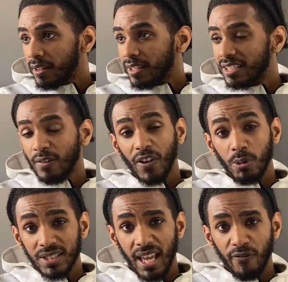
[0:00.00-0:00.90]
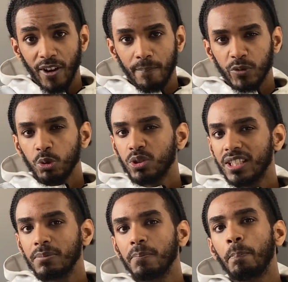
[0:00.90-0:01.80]
Listen, if I was there, fam, you would
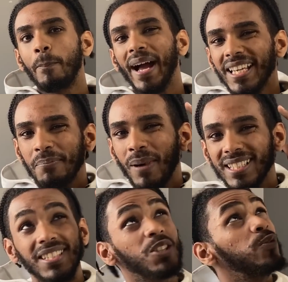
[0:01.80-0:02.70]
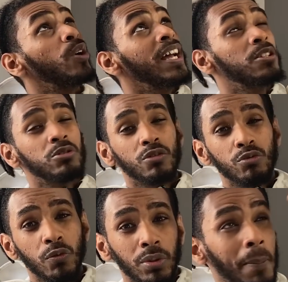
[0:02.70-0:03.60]
see me banging my 6'4" head on the
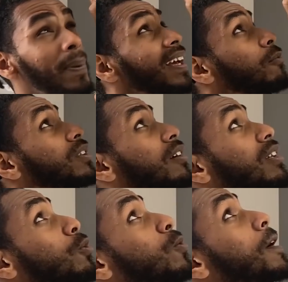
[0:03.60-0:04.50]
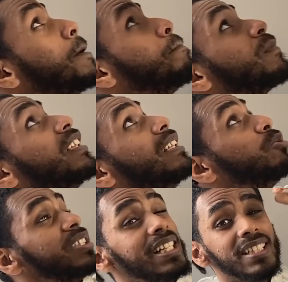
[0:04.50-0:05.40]
roof with a plank with a
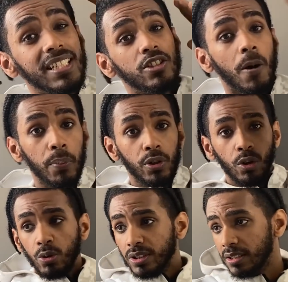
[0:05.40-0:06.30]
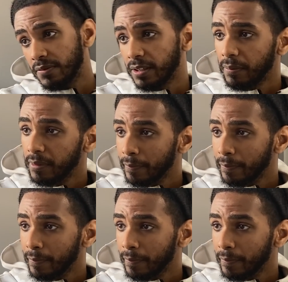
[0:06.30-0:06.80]
little ceiling things. I'll put holes in it, fam.